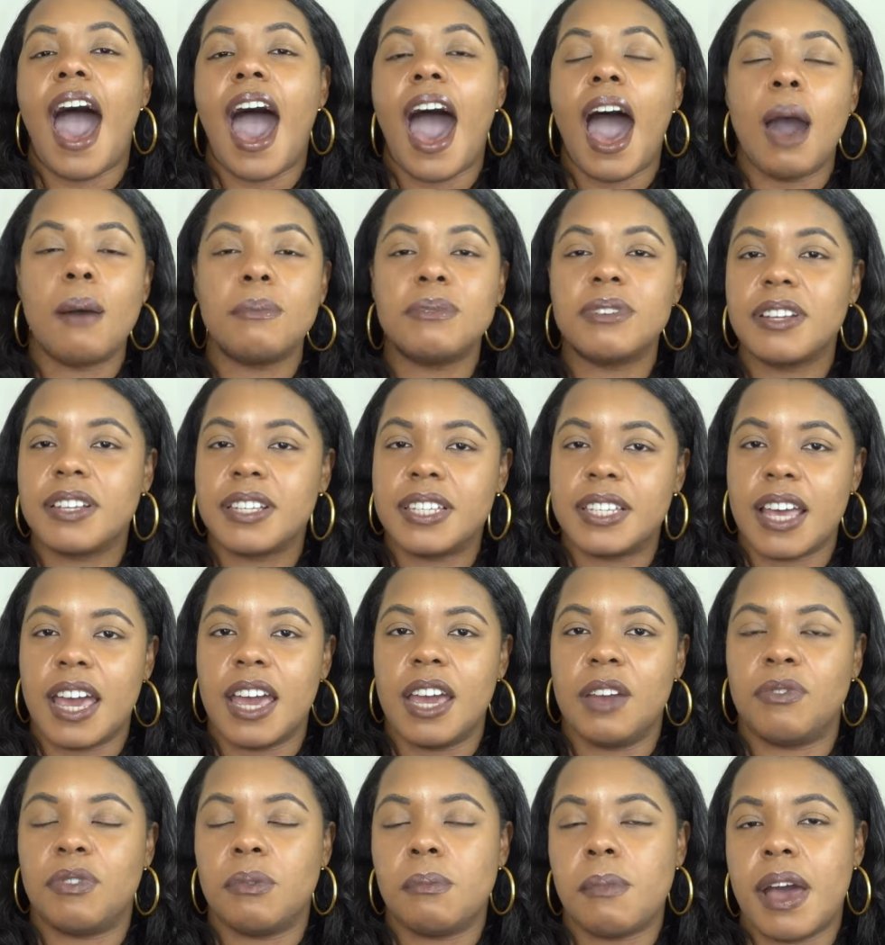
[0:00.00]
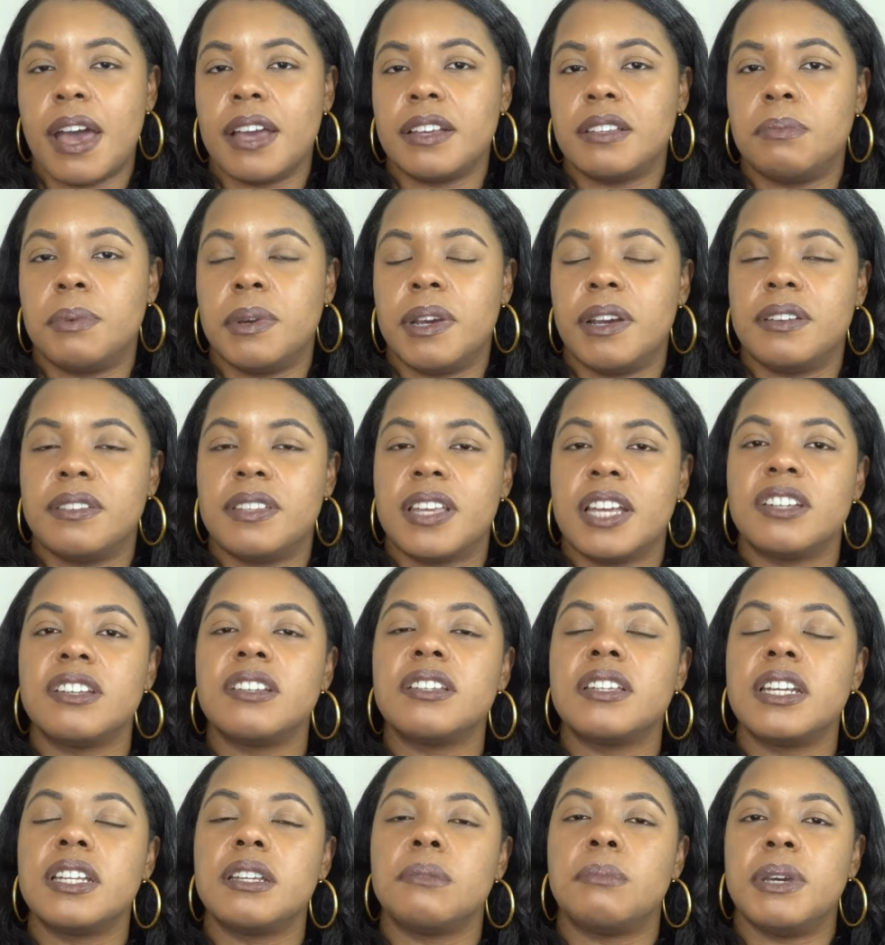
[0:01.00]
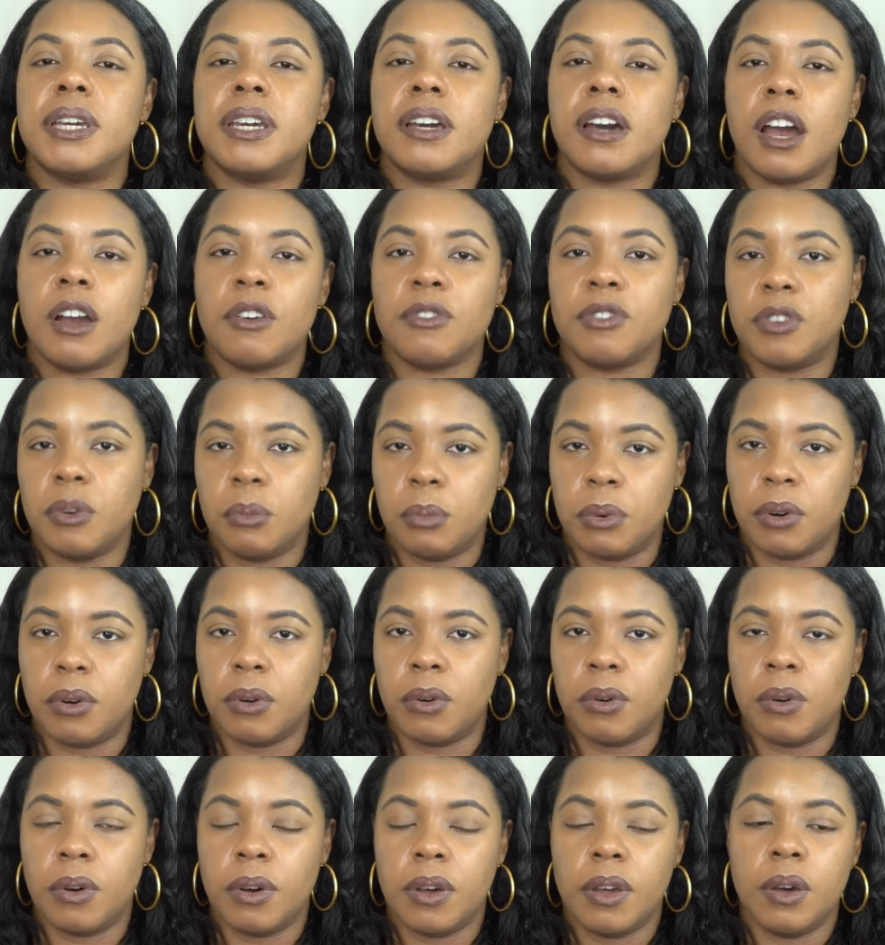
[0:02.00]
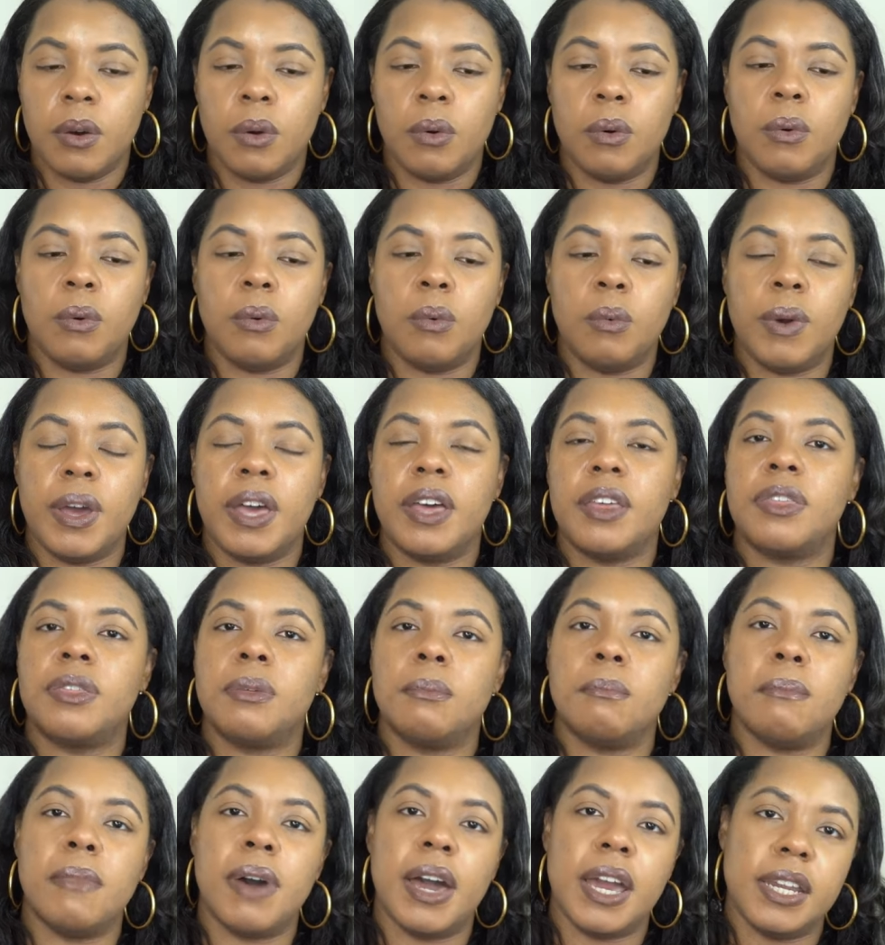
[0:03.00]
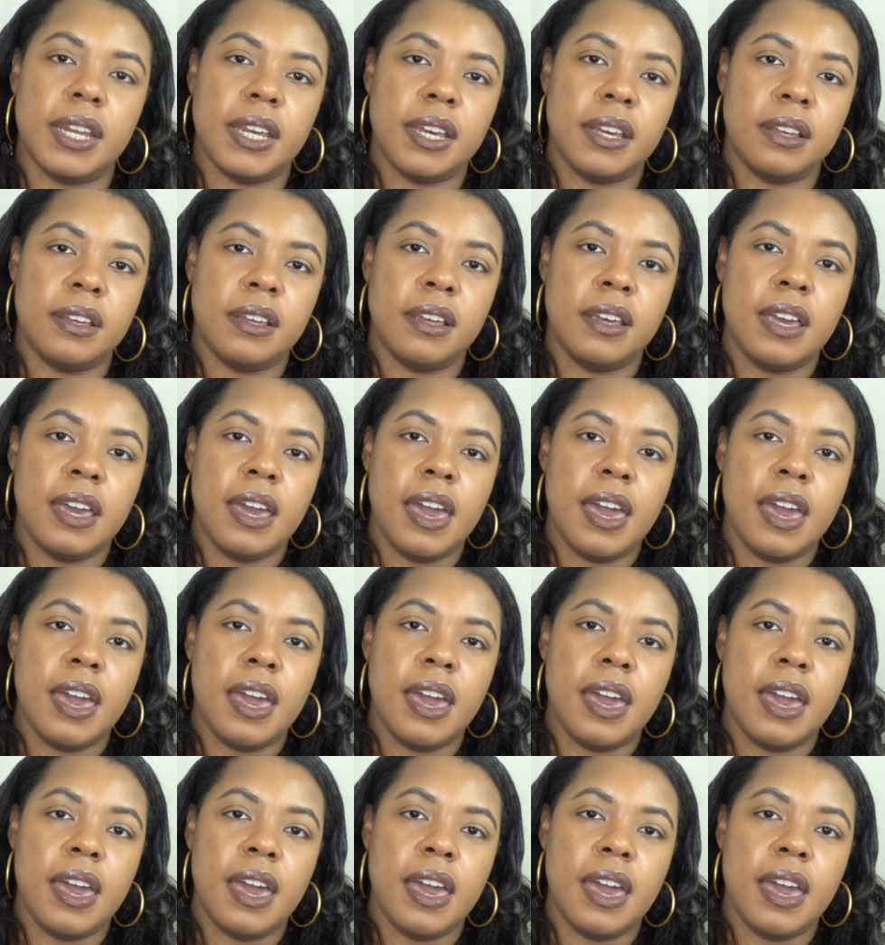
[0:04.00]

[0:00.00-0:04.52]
I'm just saying from my experience, I just need to be comfortable with money.